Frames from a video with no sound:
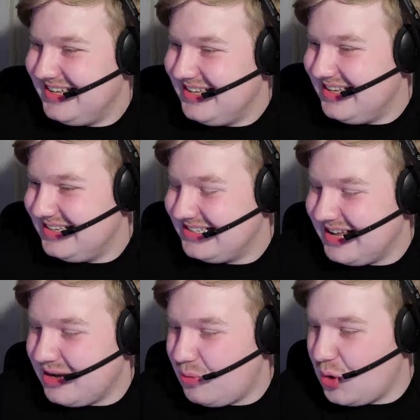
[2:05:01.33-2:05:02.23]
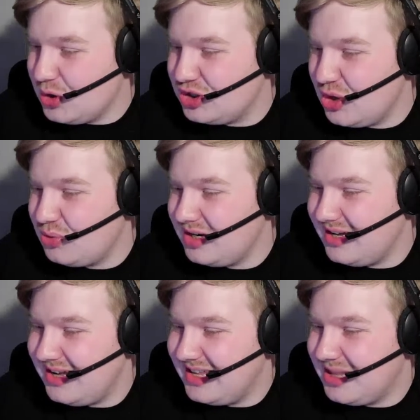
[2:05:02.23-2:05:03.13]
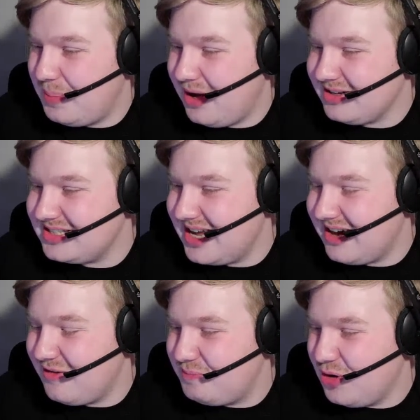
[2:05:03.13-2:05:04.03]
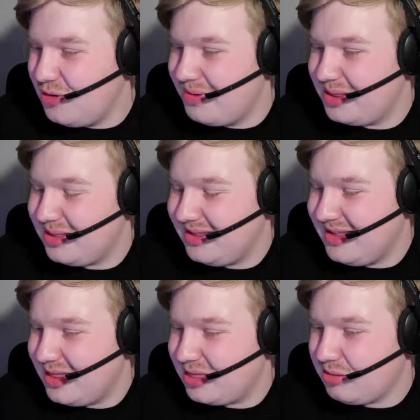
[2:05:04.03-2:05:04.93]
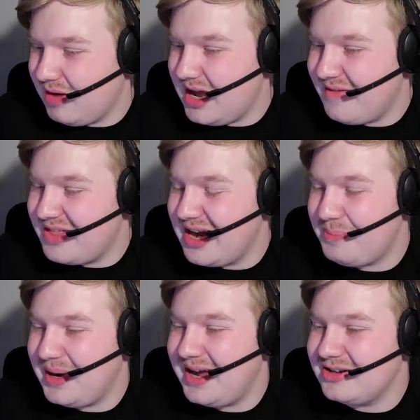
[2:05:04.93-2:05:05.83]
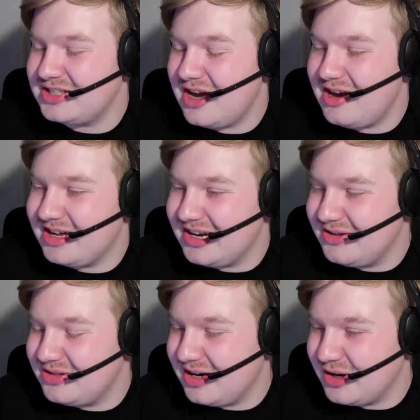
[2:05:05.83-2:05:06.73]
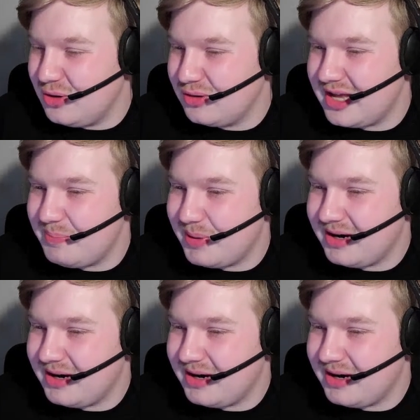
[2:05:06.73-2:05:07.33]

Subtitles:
It's like a war zone in the box there of Bournemouth. 3 of their players down, including their goalkeeper.